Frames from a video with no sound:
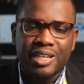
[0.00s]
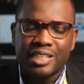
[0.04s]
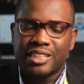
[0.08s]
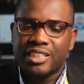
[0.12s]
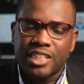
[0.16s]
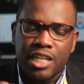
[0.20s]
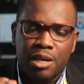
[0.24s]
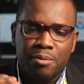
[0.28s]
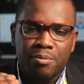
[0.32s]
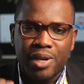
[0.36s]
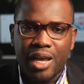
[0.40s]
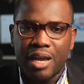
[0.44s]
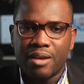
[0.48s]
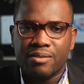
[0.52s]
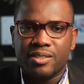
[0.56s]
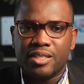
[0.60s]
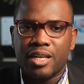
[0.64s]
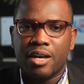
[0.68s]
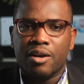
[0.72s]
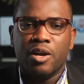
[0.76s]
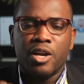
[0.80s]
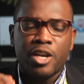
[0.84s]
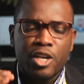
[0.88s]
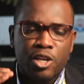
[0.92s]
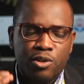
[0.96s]
the same
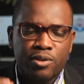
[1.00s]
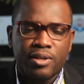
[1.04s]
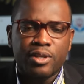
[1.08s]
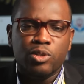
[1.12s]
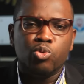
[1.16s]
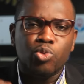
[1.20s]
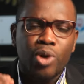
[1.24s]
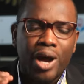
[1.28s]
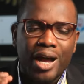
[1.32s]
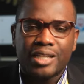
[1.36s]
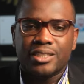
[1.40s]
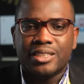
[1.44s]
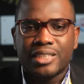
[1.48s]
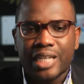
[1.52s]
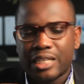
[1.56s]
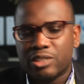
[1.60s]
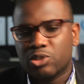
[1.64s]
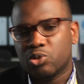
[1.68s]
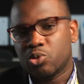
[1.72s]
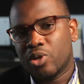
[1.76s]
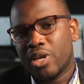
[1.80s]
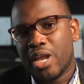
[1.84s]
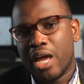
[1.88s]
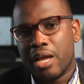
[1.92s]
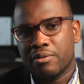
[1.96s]
lifestyle. You need to
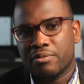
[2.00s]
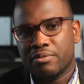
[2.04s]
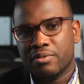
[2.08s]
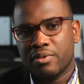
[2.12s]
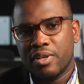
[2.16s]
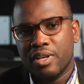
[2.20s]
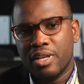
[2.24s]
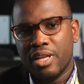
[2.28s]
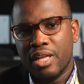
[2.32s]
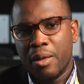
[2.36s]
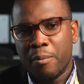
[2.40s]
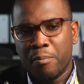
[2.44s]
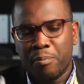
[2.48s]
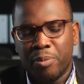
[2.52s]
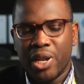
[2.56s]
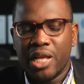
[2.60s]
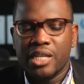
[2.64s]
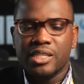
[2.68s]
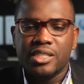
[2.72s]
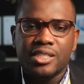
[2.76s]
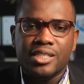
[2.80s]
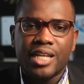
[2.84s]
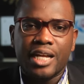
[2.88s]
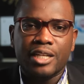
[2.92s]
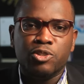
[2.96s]
adjust your life.
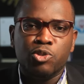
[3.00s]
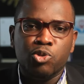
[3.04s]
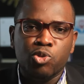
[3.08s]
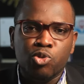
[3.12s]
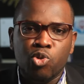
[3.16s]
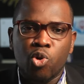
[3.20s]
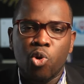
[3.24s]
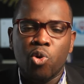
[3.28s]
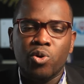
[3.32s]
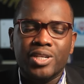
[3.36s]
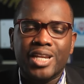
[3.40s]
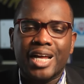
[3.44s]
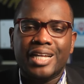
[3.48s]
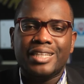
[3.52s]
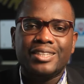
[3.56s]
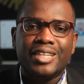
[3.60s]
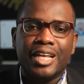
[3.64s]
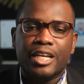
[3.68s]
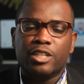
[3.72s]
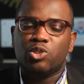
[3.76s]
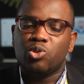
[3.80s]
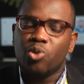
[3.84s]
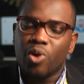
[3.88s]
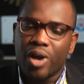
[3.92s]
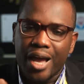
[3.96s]
Places that you go that
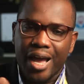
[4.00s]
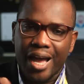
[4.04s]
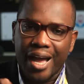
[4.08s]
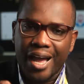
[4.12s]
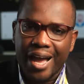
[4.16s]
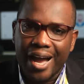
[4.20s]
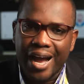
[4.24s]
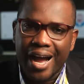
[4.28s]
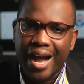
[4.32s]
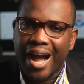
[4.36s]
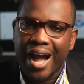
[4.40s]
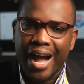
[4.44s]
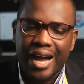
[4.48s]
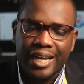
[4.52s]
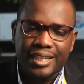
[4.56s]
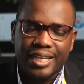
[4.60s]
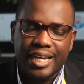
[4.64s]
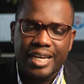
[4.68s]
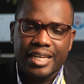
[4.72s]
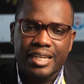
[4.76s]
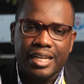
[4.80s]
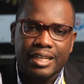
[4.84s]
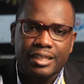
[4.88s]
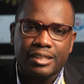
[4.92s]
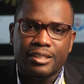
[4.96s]
does not add
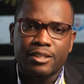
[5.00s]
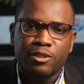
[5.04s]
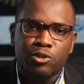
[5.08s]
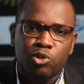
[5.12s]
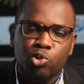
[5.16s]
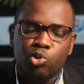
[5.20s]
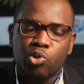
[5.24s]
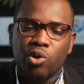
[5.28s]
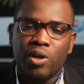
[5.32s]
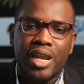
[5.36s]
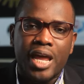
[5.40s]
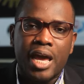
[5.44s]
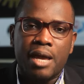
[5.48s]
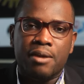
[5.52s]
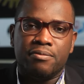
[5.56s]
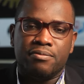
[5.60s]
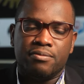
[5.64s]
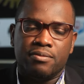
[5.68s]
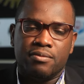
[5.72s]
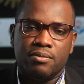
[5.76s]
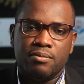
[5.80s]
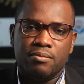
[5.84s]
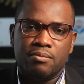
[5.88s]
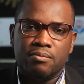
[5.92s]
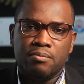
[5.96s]
anything to your life,
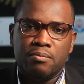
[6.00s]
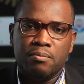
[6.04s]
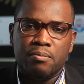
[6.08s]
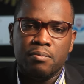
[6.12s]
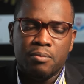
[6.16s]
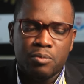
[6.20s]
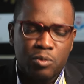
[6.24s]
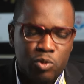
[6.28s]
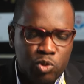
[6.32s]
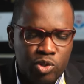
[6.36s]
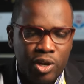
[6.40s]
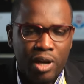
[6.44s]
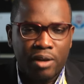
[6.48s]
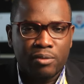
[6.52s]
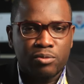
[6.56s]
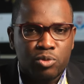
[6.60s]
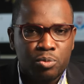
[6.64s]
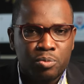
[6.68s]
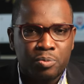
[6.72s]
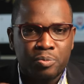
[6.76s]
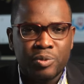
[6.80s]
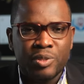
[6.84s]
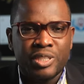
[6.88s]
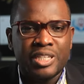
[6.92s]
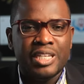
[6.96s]
you have to
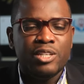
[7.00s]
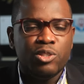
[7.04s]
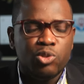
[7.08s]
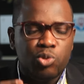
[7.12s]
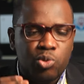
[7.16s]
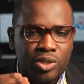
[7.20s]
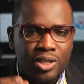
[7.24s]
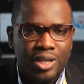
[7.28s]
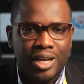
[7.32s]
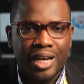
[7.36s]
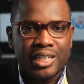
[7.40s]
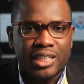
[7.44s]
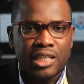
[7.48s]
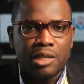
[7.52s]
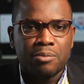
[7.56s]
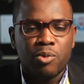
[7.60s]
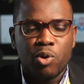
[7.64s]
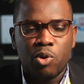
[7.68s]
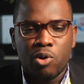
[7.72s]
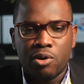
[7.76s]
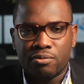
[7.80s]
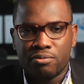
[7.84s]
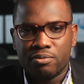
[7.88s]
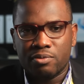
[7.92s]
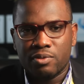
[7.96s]
begin to cut them
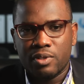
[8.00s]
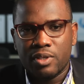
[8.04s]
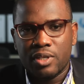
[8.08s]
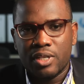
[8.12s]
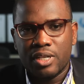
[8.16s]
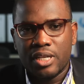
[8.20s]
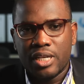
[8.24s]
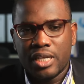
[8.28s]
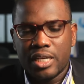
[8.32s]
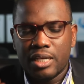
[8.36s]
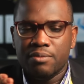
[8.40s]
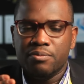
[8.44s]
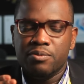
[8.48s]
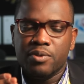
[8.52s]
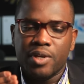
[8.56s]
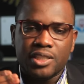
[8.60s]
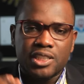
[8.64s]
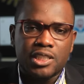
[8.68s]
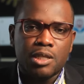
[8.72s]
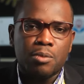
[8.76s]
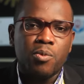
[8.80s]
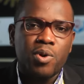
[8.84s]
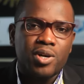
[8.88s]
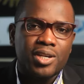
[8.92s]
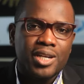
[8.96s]
off. If you are
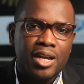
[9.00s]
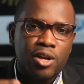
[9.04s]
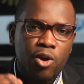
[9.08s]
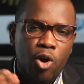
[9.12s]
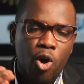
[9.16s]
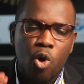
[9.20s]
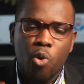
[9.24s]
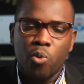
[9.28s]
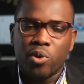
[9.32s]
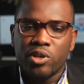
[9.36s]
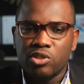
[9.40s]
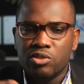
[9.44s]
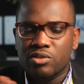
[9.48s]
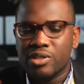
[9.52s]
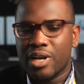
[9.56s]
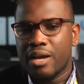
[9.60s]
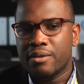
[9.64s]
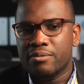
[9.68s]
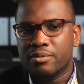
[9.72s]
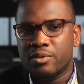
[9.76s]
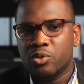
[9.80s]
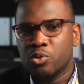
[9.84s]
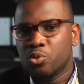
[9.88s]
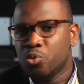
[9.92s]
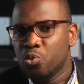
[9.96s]
someone that always
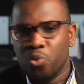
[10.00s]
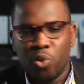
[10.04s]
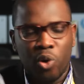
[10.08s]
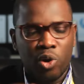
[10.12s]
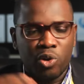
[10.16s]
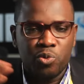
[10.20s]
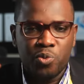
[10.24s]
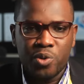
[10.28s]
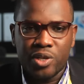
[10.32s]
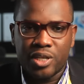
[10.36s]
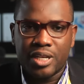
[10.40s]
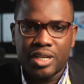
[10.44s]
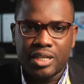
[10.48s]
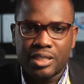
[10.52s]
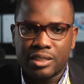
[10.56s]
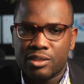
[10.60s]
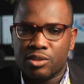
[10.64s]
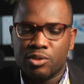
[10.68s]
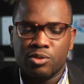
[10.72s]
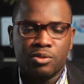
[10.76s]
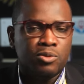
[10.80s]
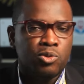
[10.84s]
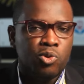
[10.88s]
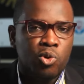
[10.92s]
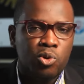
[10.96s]
drives on
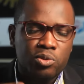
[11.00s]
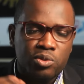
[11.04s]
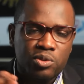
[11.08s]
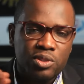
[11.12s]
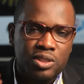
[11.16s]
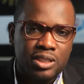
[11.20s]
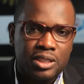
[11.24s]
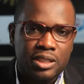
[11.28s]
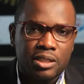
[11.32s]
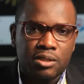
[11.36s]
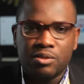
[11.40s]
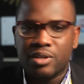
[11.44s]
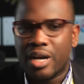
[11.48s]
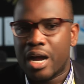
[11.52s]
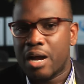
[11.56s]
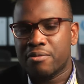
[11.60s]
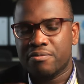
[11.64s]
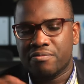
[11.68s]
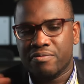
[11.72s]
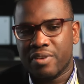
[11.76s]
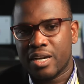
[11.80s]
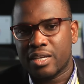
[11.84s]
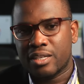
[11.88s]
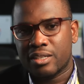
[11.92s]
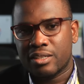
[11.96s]
weekends, go to chill,
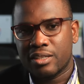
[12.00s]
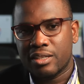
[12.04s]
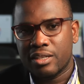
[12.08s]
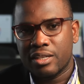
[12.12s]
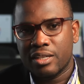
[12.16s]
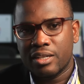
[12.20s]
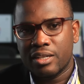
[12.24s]
have fun,